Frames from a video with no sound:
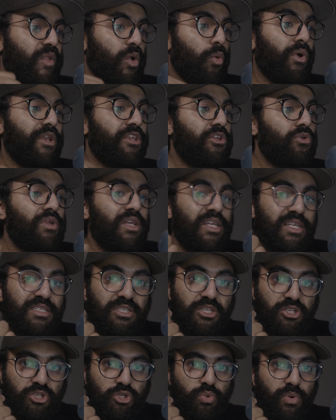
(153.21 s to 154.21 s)
when you
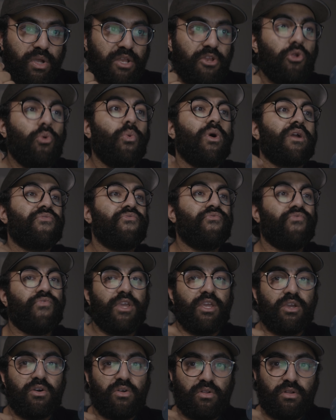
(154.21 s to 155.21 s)
listen to it, you want to
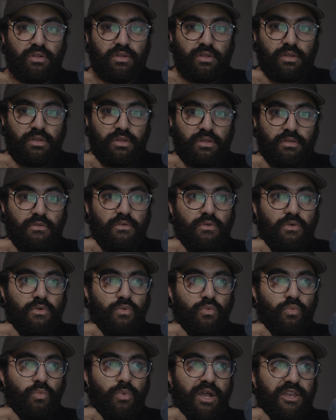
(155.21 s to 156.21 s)
feel
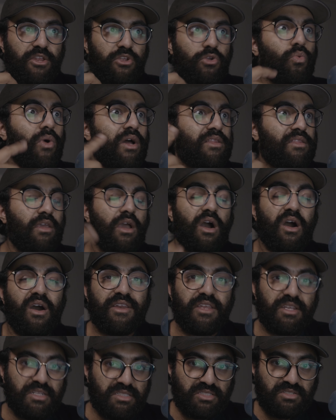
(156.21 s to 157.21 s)
what you want the
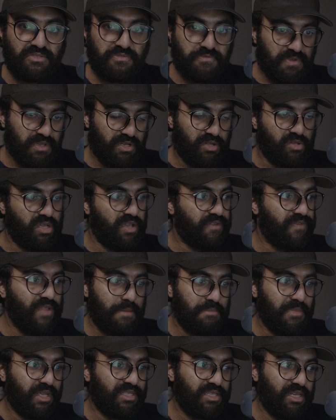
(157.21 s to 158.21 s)
audience to feel, if
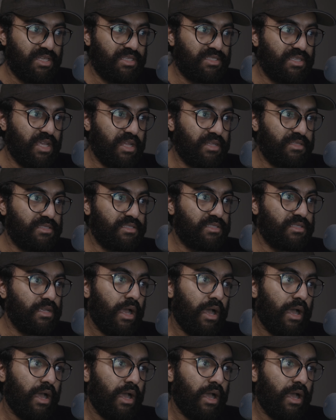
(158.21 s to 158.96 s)
that makes any sense.